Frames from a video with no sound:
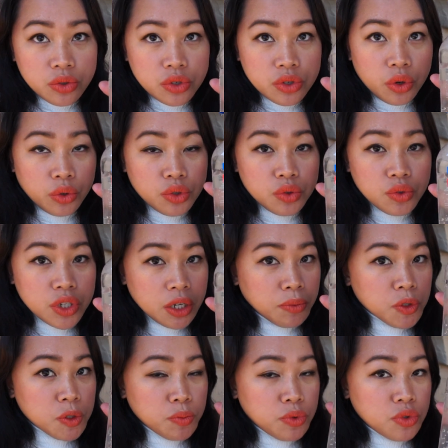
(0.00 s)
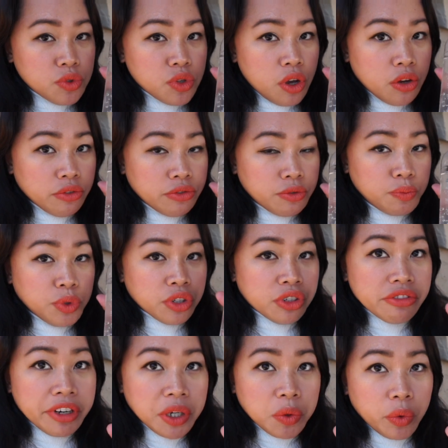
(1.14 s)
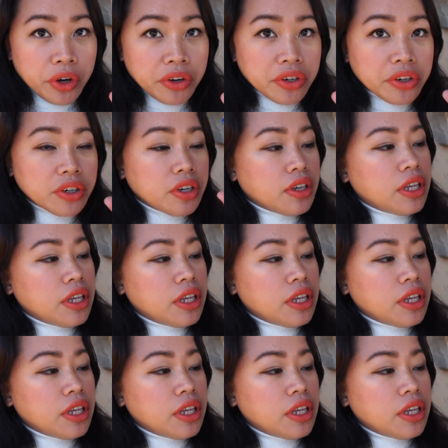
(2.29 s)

So 2 tablespoons of purified water,